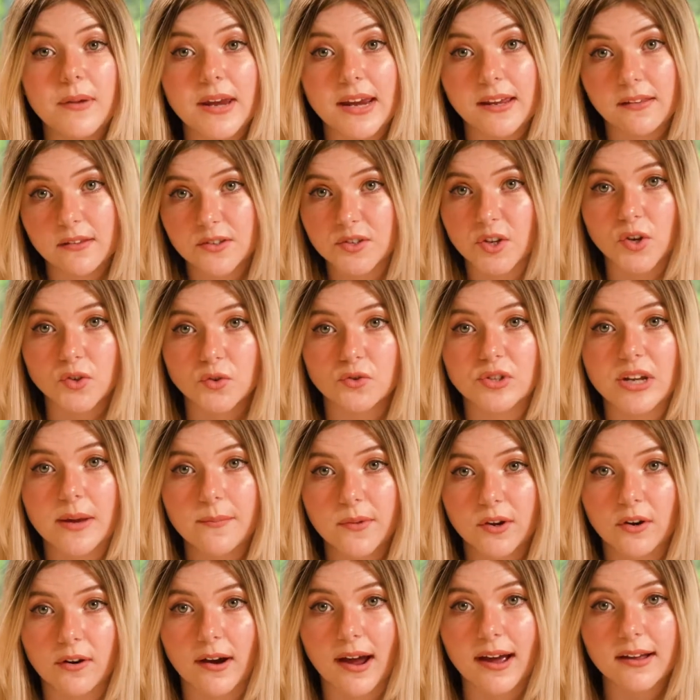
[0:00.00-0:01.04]
being the Social
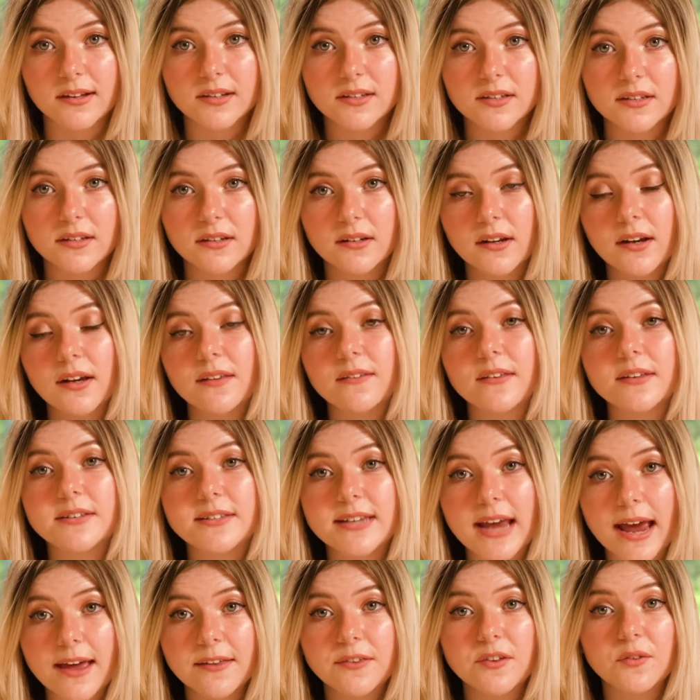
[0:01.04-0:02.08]
Democrats. The
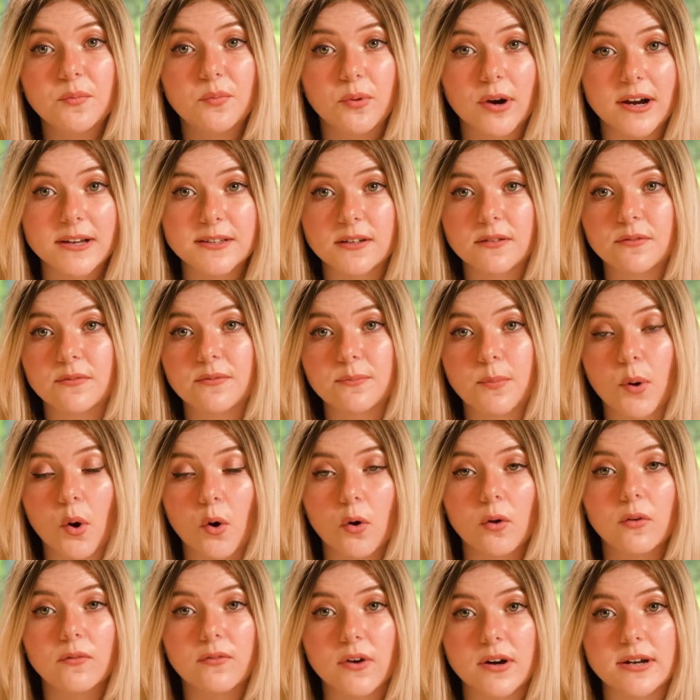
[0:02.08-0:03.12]
death of President
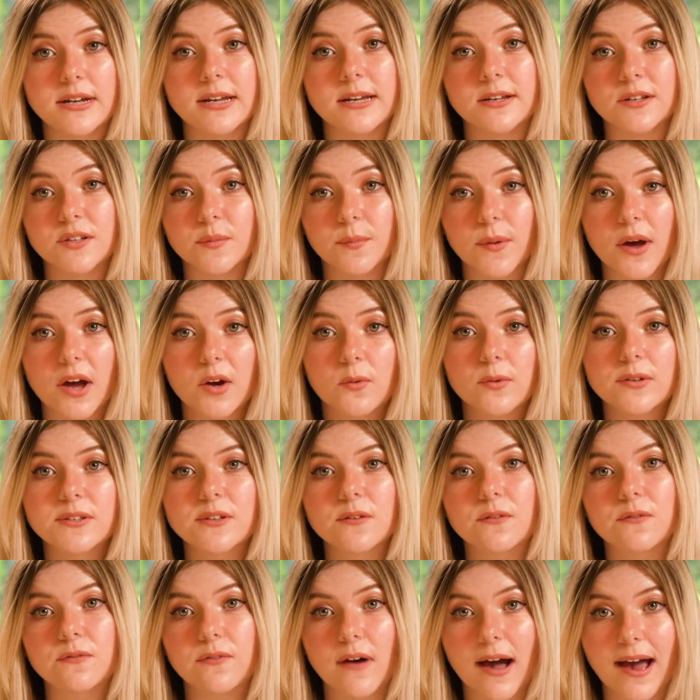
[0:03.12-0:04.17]
Paul von Hindenburg was
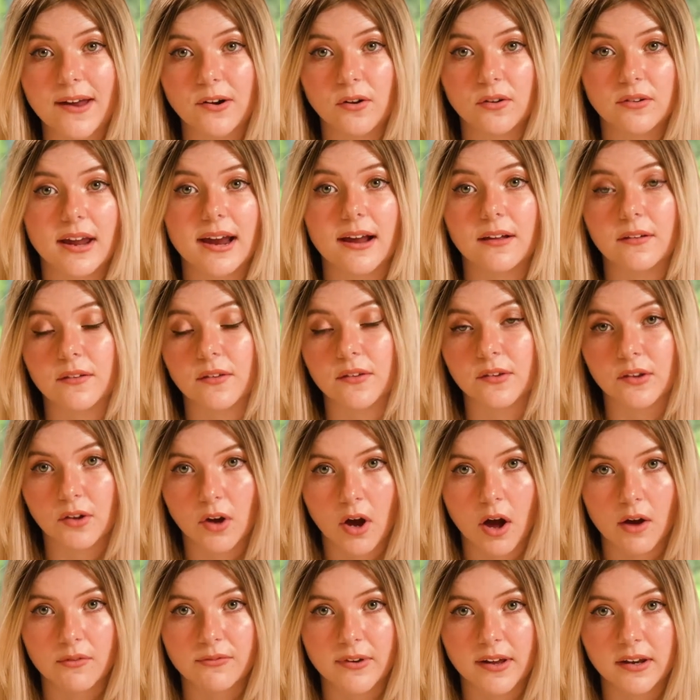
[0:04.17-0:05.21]
the final nail in the
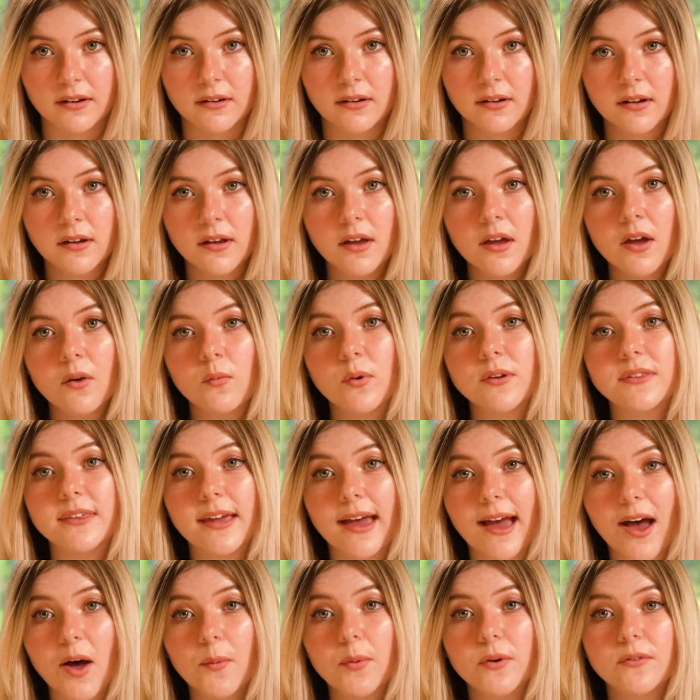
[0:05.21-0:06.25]
coffin. With the
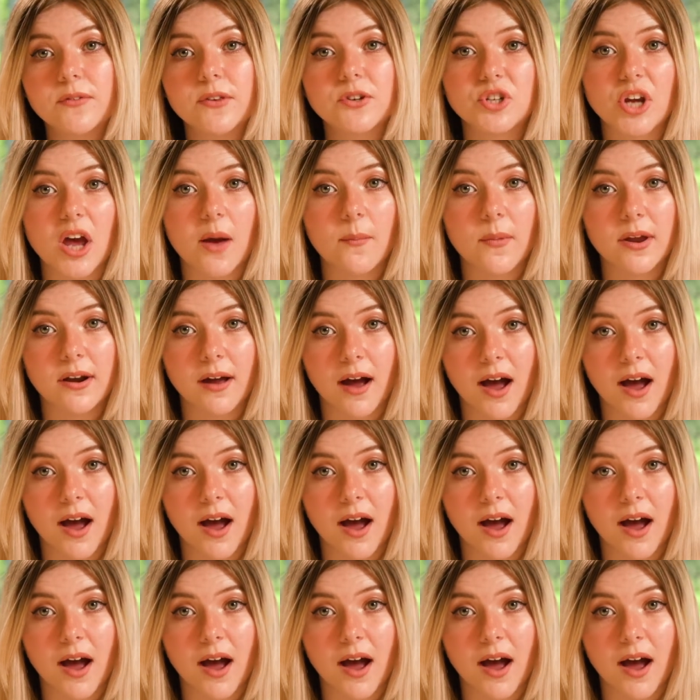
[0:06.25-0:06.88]
help of the German